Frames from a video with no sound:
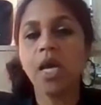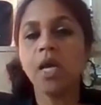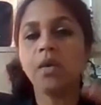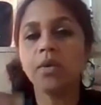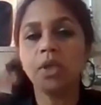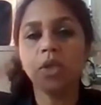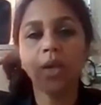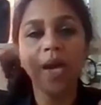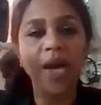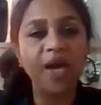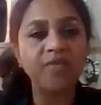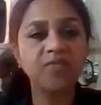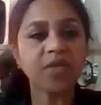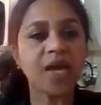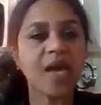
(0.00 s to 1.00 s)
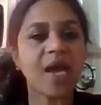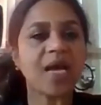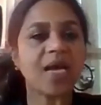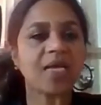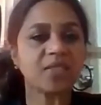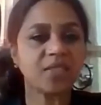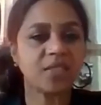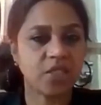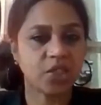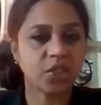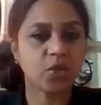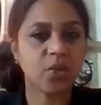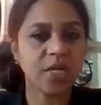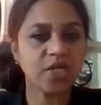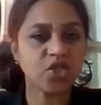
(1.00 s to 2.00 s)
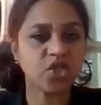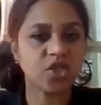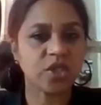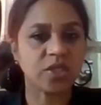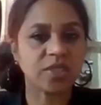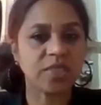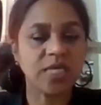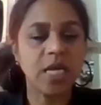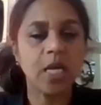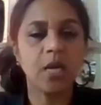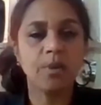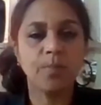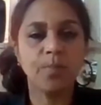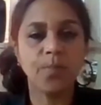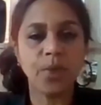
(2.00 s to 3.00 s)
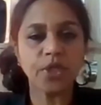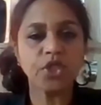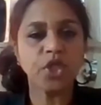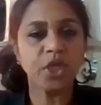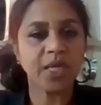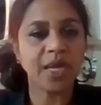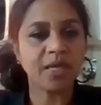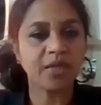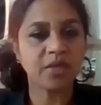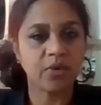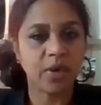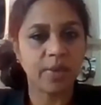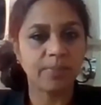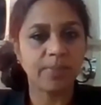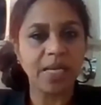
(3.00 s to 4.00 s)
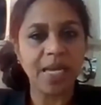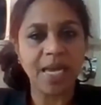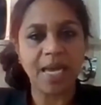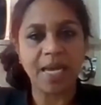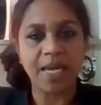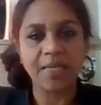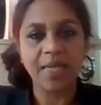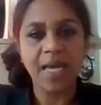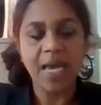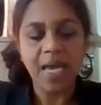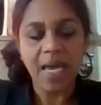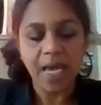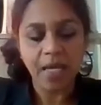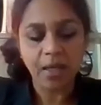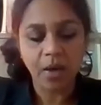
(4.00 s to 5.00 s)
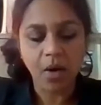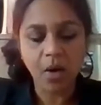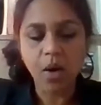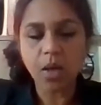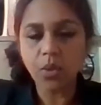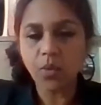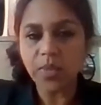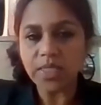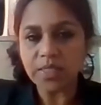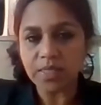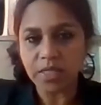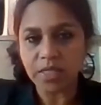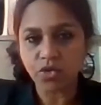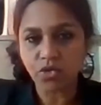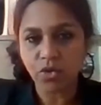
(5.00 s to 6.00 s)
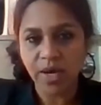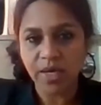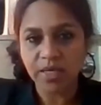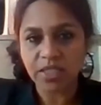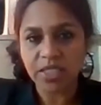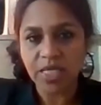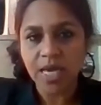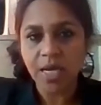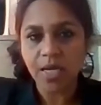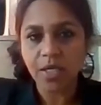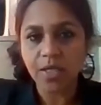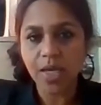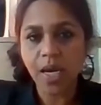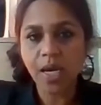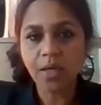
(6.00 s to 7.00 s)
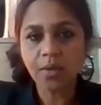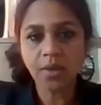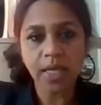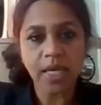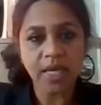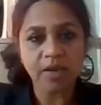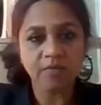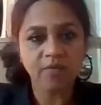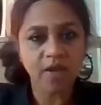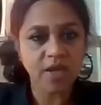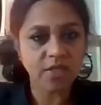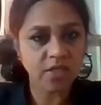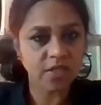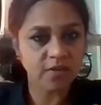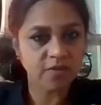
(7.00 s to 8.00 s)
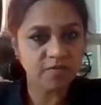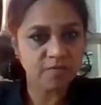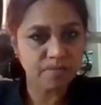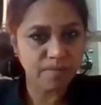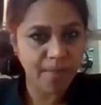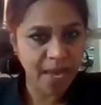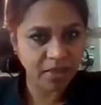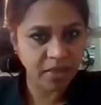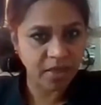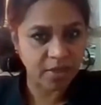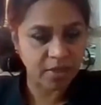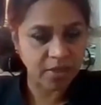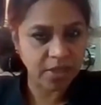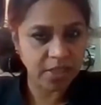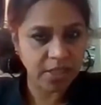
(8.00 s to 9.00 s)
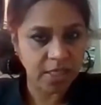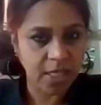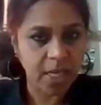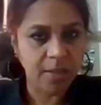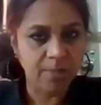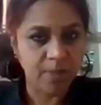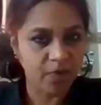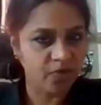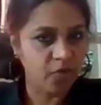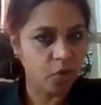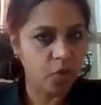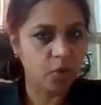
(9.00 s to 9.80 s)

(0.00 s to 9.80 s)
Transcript: You have to ask these questions, put together a plan, and always address non-invasive methods before